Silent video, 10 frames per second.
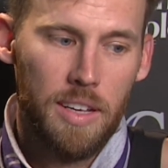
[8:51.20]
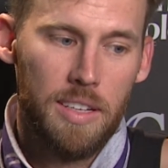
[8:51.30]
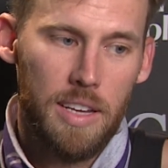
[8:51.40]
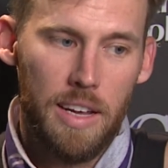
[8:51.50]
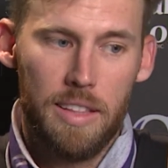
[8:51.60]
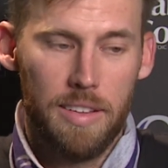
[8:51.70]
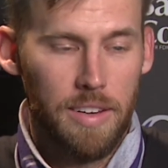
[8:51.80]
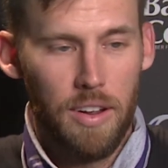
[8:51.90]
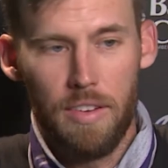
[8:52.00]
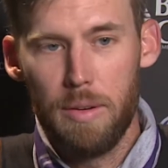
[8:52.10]
take the, you
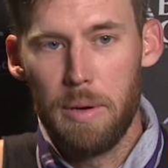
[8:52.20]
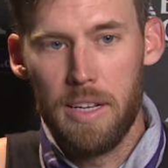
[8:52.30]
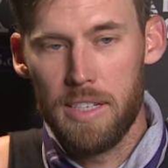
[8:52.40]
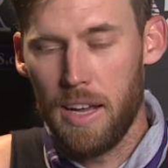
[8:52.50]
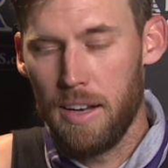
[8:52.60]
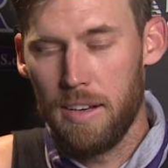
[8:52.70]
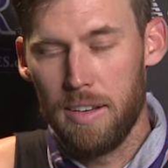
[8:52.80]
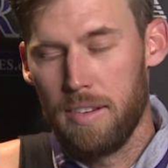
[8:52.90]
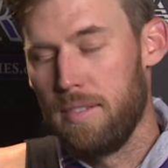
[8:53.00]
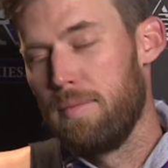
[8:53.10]
know, everybody's got
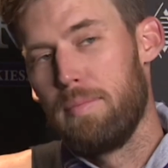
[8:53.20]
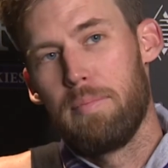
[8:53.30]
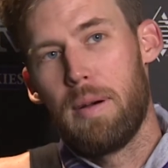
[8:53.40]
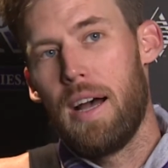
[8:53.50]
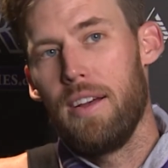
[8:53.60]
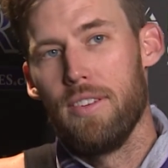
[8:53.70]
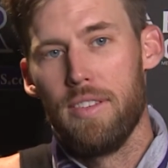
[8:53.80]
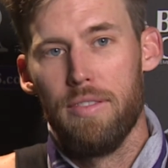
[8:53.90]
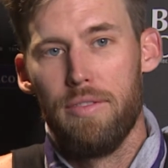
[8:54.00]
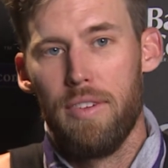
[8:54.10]
piles
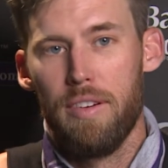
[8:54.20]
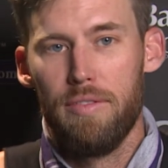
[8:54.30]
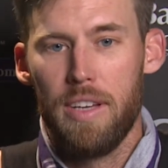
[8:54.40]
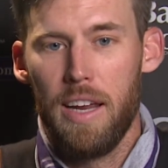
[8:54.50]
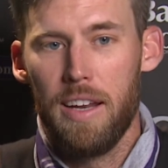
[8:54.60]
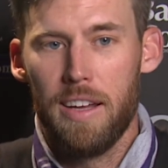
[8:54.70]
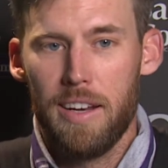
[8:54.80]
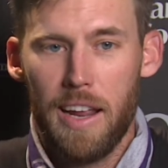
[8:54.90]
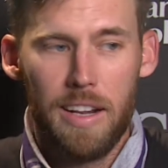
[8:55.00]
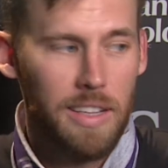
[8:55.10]
of data
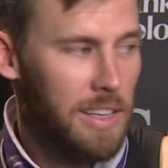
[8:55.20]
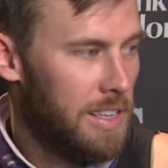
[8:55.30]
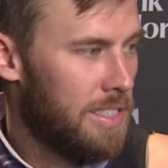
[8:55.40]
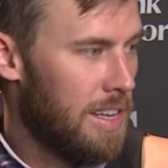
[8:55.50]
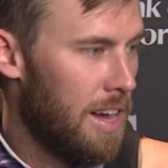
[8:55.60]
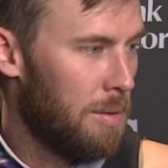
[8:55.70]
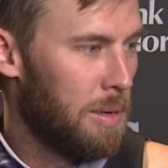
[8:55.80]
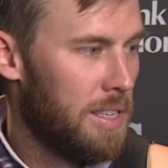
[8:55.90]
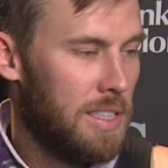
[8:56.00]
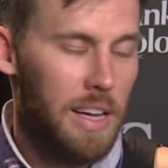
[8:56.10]
and analytics now,
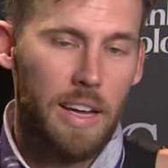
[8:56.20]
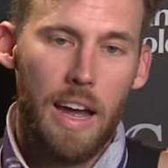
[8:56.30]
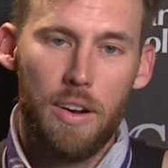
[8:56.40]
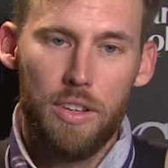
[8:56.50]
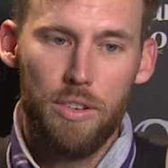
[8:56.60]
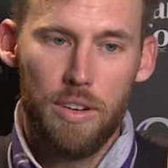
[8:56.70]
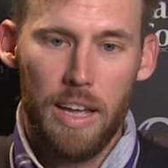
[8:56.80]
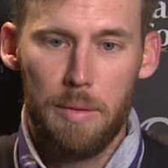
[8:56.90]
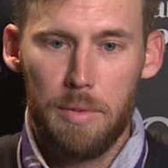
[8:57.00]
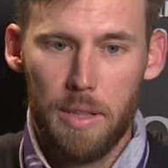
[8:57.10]
but it's like, how do you
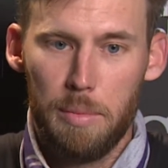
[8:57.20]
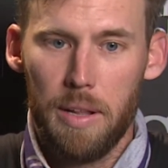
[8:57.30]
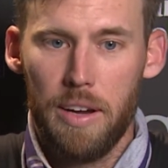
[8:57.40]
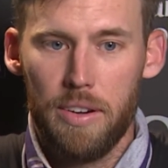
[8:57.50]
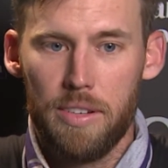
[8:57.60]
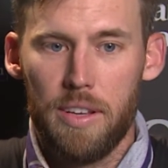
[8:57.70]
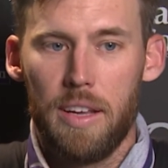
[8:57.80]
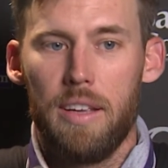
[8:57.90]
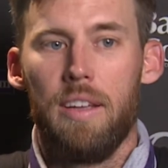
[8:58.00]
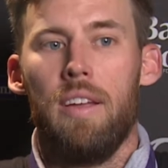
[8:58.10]
get them to the players?
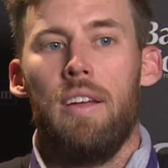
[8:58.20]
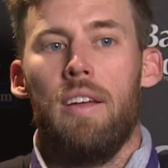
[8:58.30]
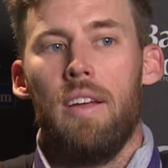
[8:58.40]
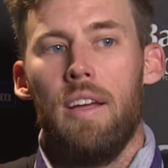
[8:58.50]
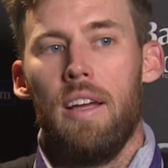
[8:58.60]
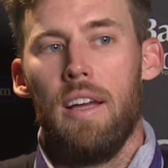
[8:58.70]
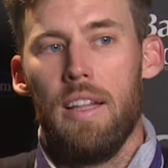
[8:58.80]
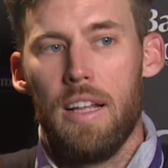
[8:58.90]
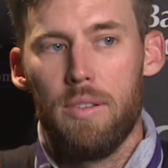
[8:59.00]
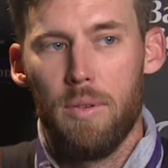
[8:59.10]
Like,
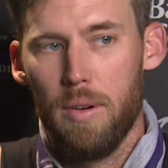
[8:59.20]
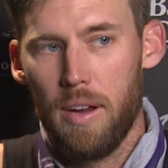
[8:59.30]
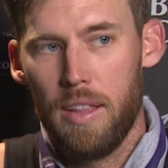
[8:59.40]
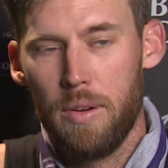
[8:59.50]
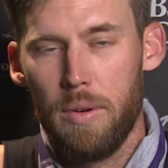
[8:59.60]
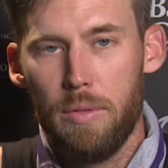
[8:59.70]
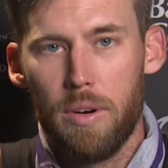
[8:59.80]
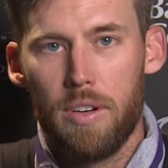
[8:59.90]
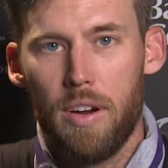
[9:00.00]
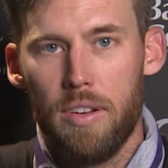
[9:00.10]
and that's where I think we've
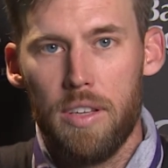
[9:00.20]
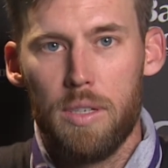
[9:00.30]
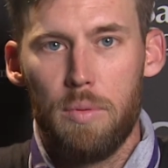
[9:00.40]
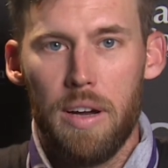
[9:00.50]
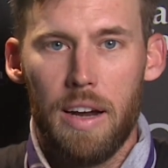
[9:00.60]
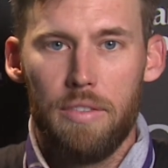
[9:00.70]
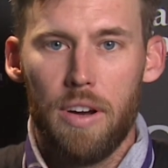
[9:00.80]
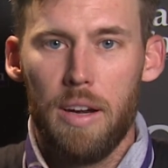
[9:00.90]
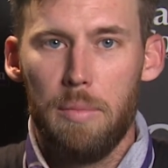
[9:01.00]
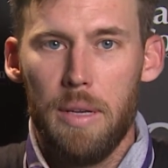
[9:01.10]
worked hard this spring. I've
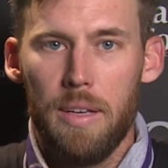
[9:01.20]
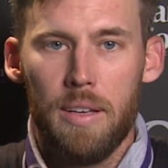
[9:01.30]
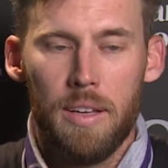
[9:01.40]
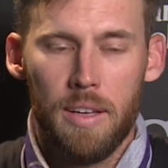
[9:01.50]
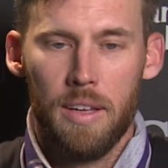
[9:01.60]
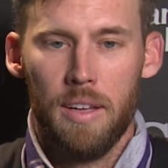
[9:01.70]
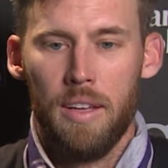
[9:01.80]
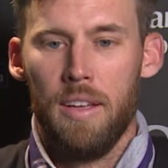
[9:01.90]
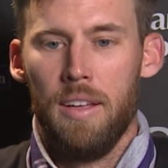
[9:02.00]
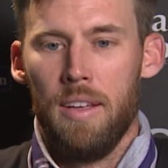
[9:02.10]
tried to be
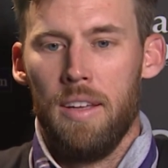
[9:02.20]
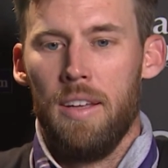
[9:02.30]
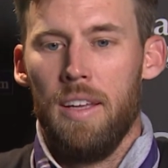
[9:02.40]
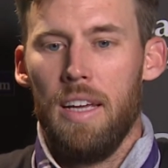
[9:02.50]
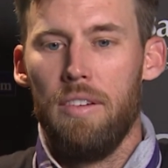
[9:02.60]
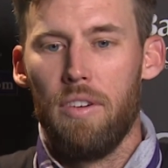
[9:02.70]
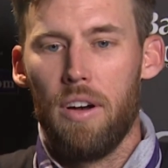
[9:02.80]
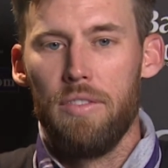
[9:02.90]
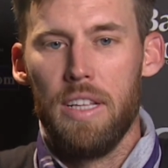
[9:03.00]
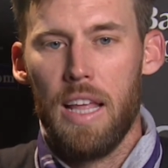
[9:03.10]

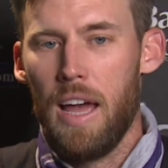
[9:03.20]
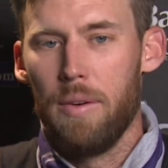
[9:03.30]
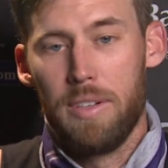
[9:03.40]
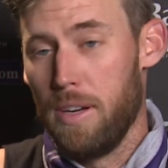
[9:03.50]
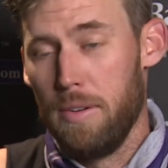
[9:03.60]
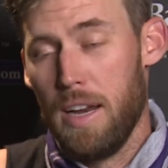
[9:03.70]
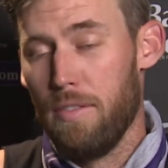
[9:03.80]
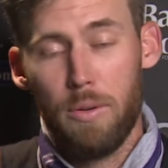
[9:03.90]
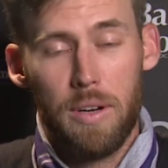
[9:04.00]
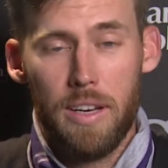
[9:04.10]
involved in that, which I
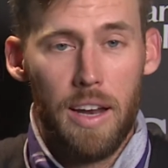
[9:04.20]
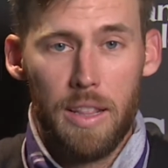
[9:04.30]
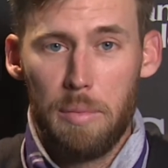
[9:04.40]
never would have done in